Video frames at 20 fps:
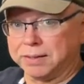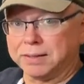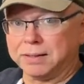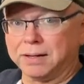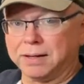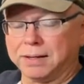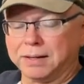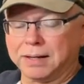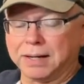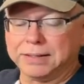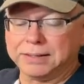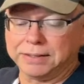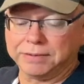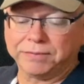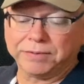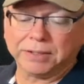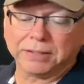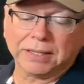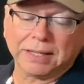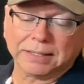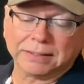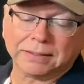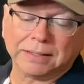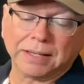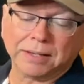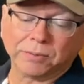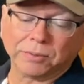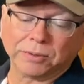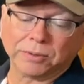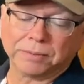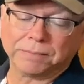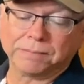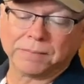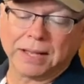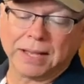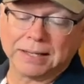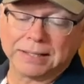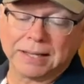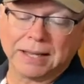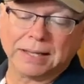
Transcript: Uh, I did feel like they were had,